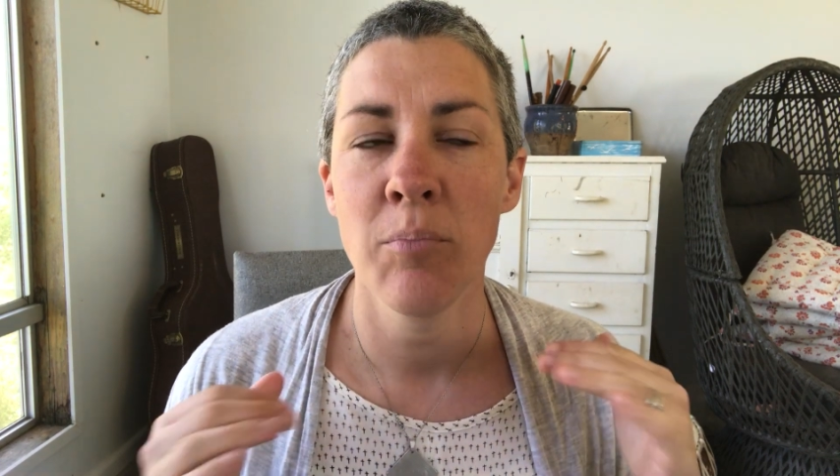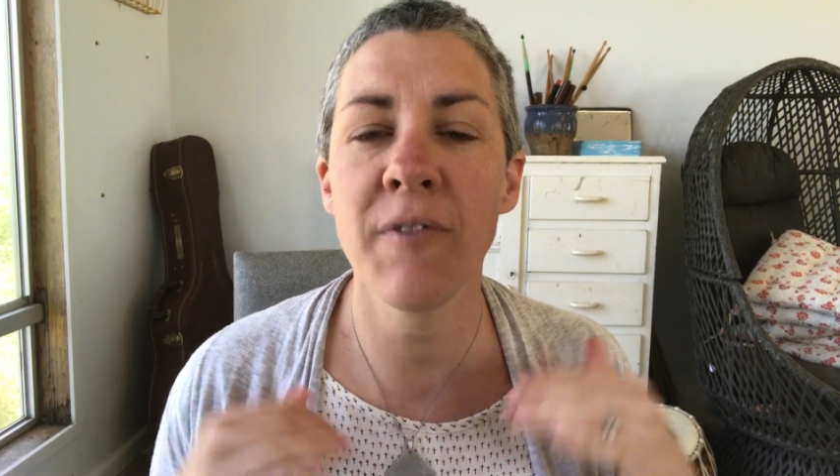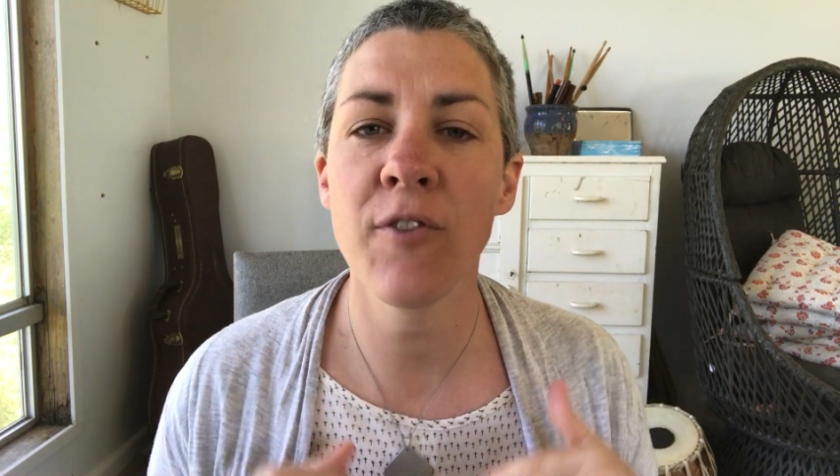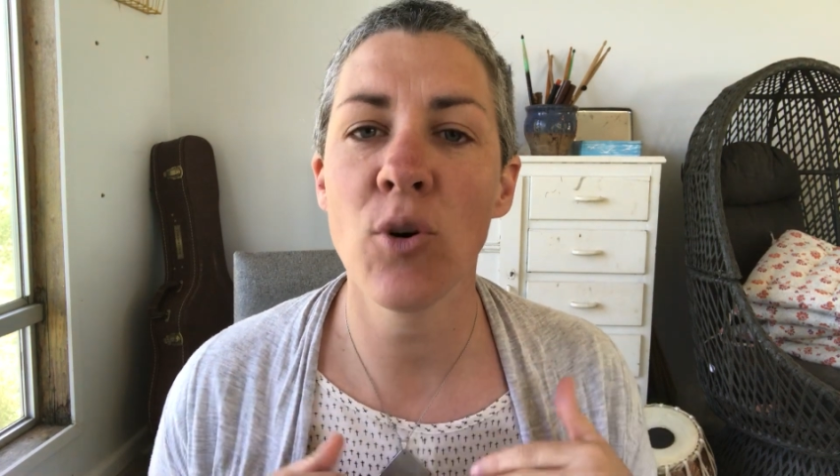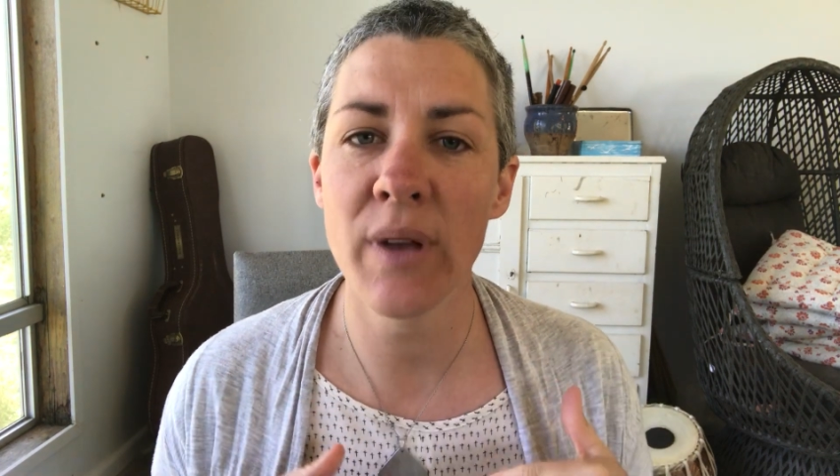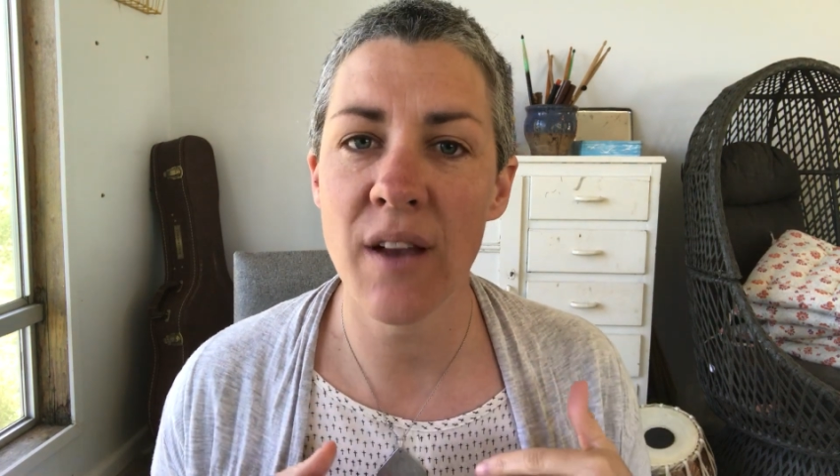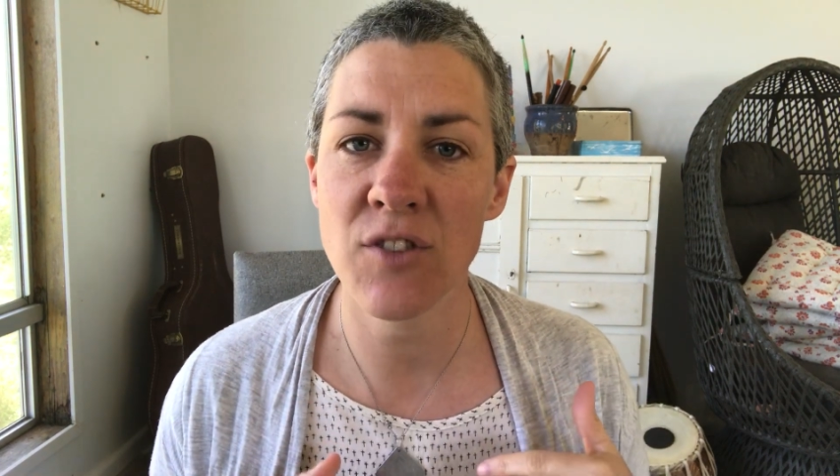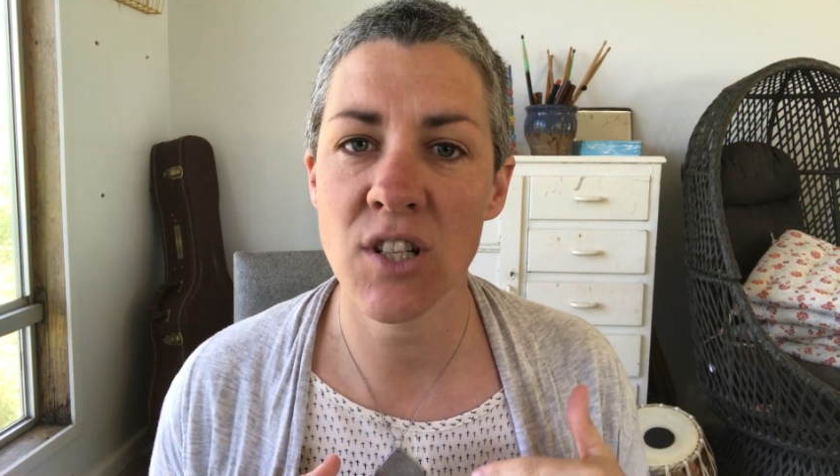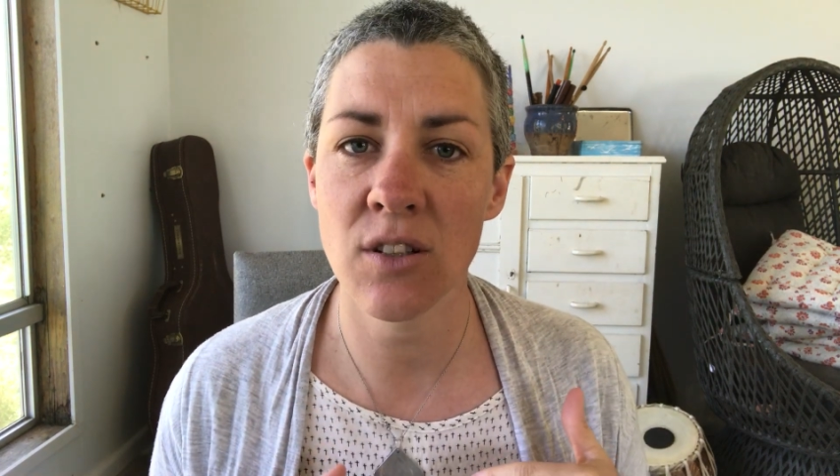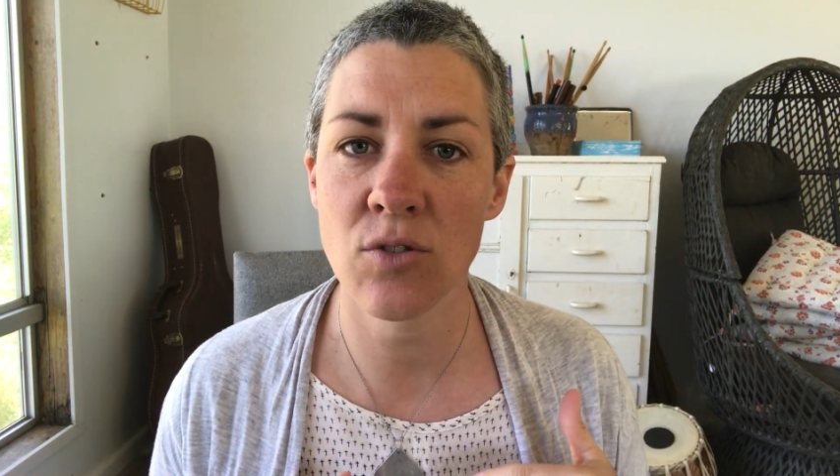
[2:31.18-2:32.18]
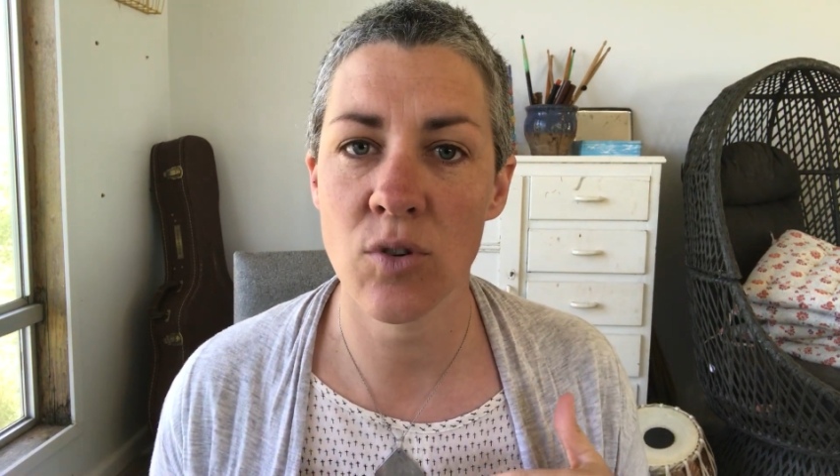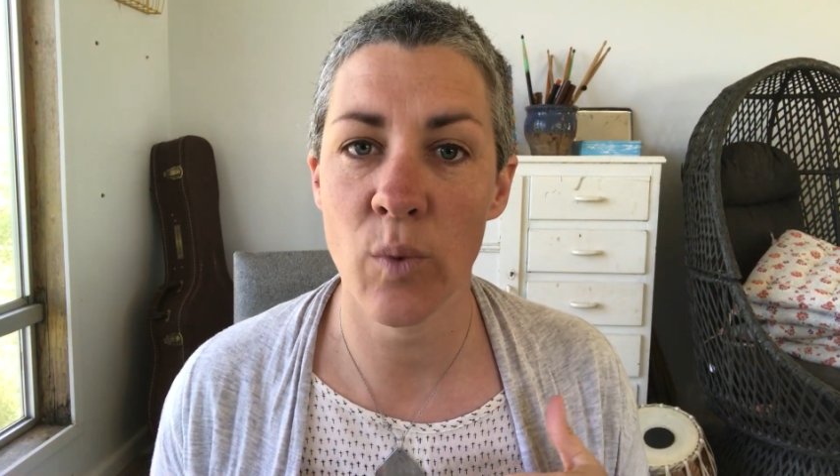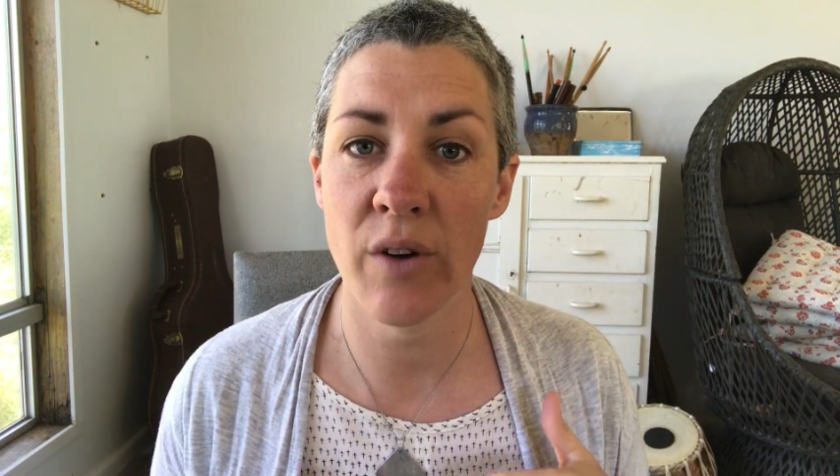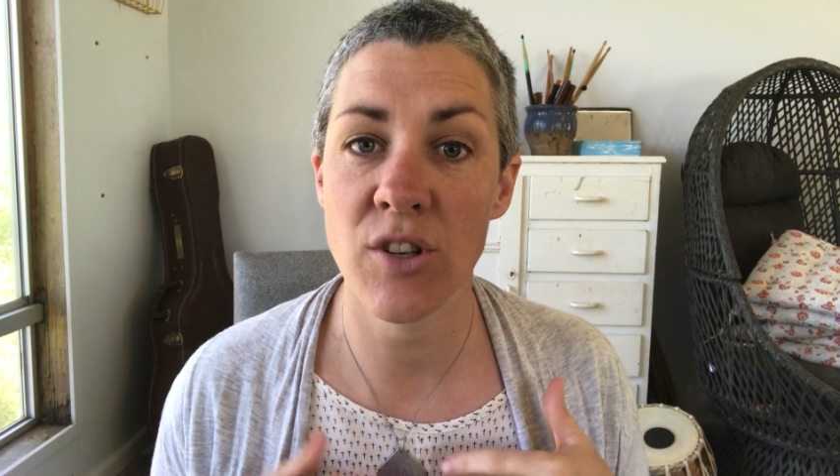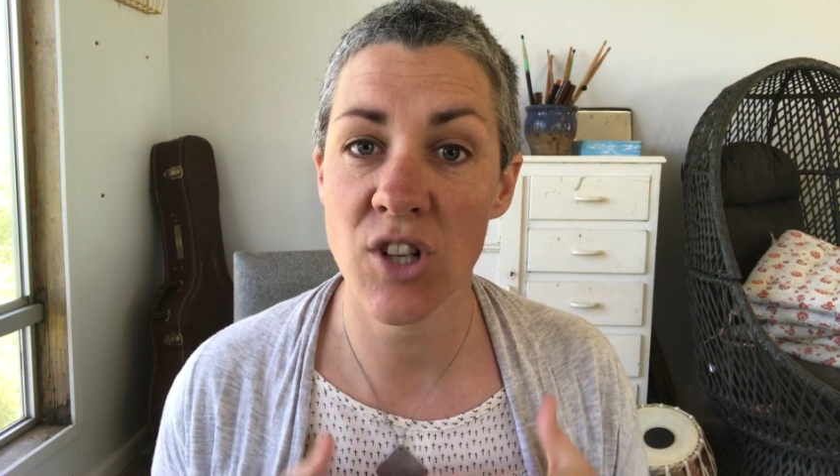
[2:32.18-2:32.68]
before we have children,
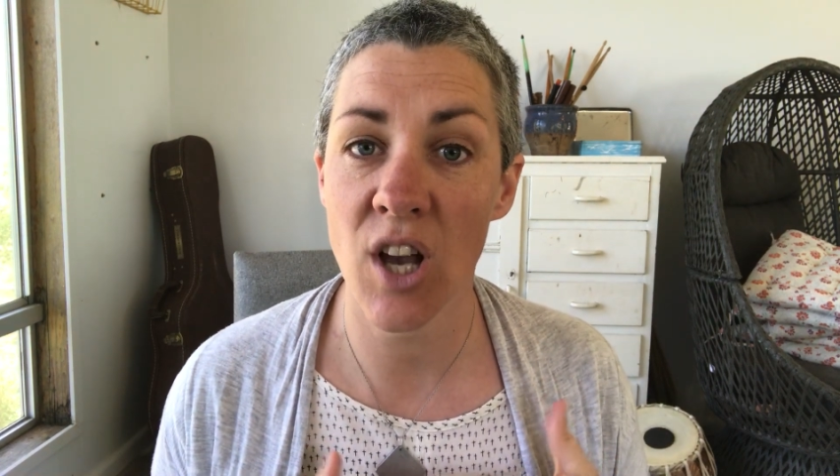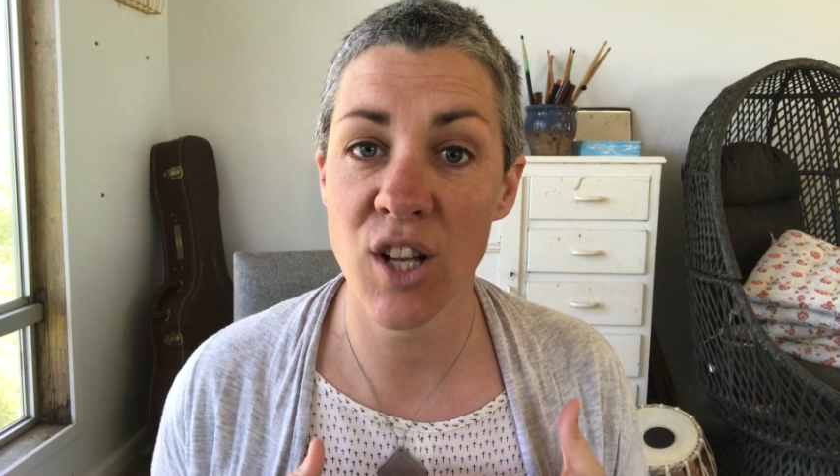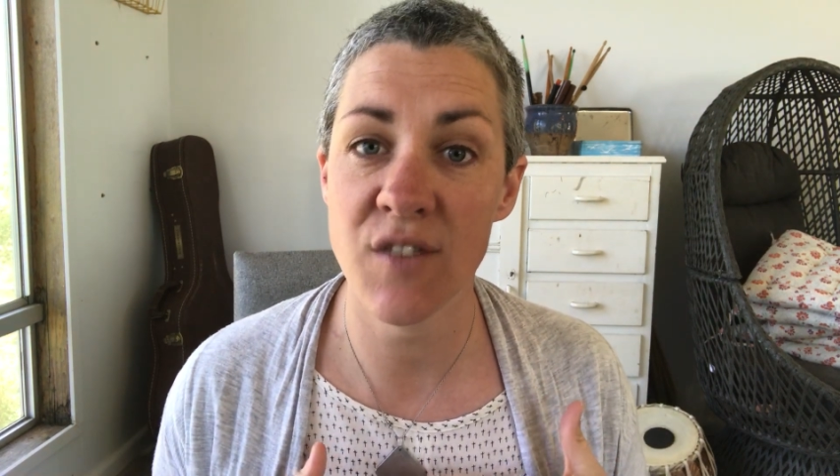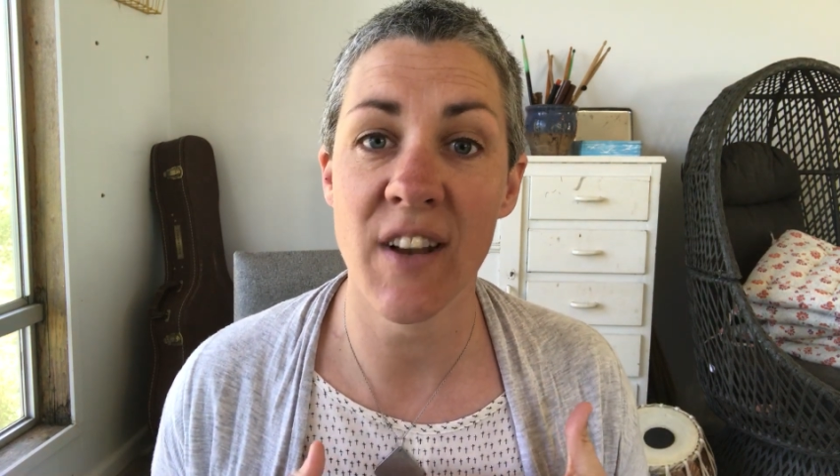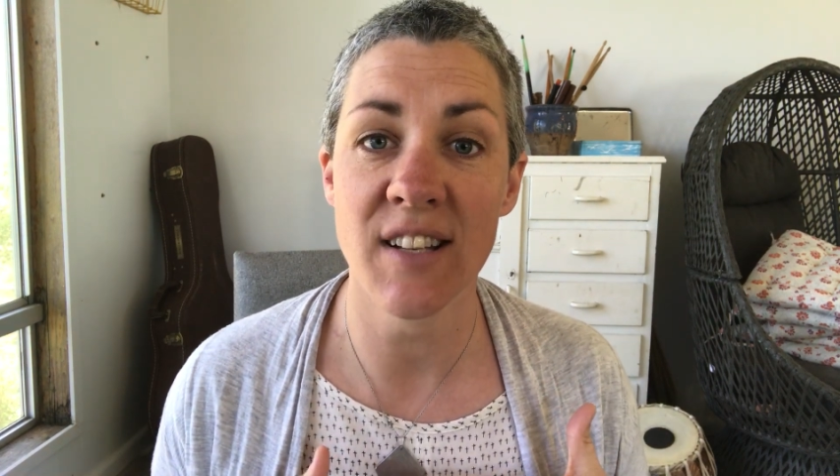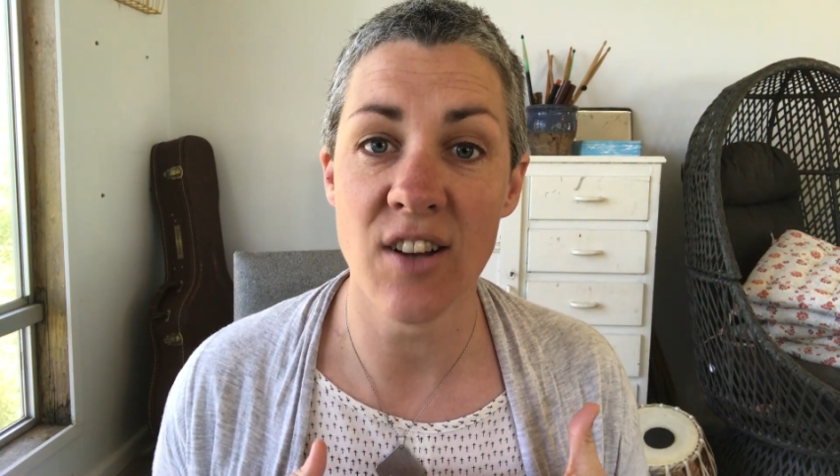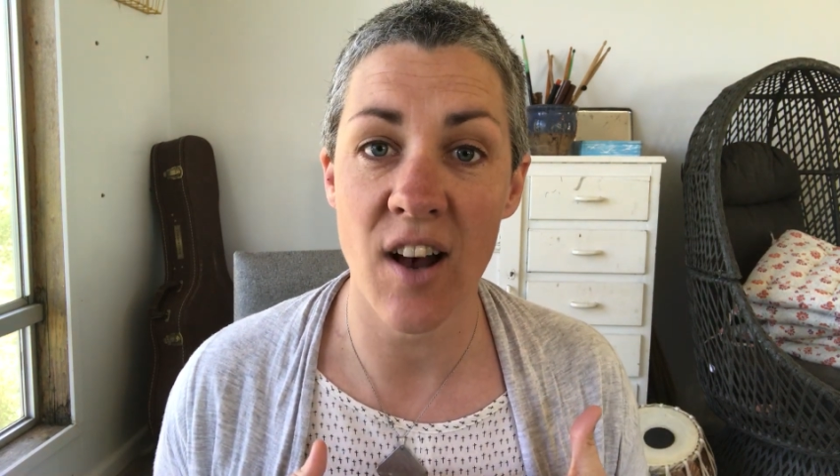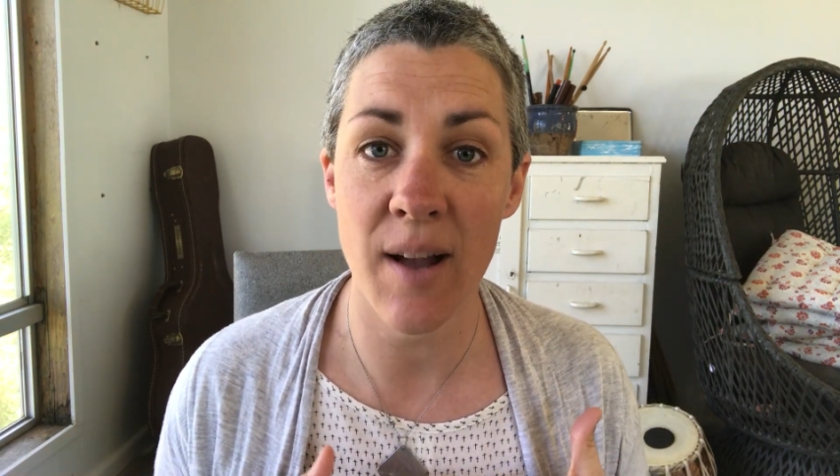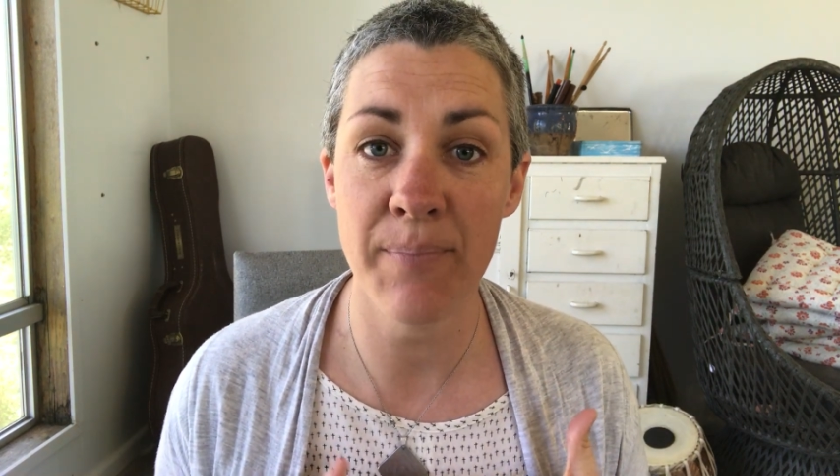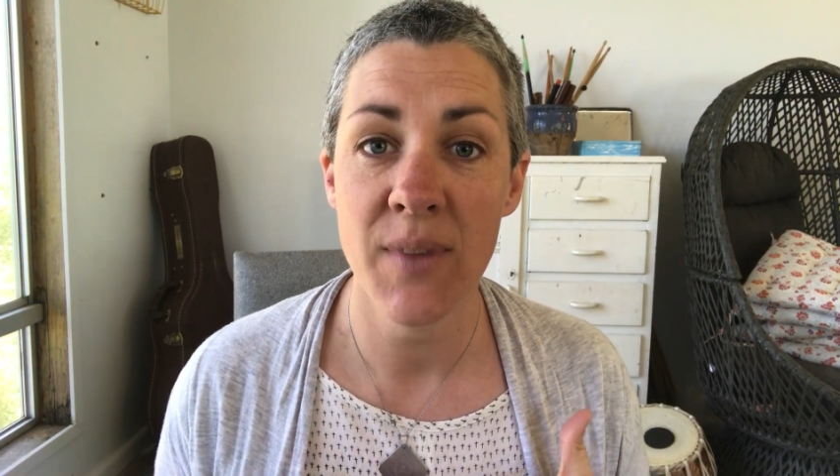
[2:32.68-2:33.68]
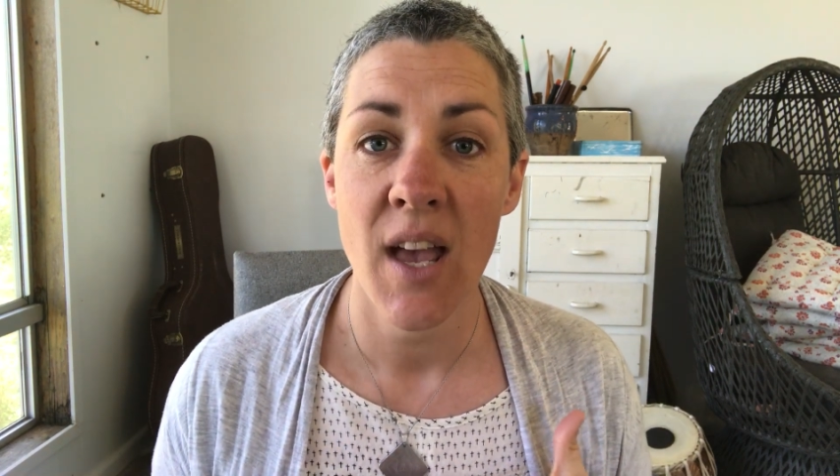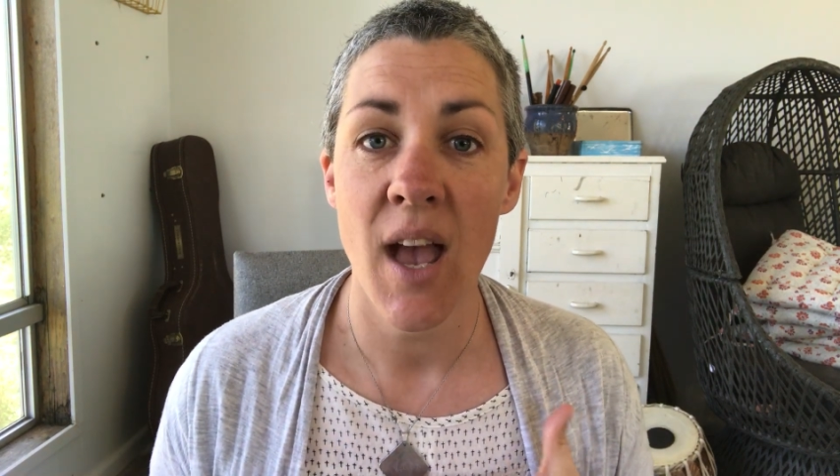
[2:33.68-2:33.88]
we're in charge of our time,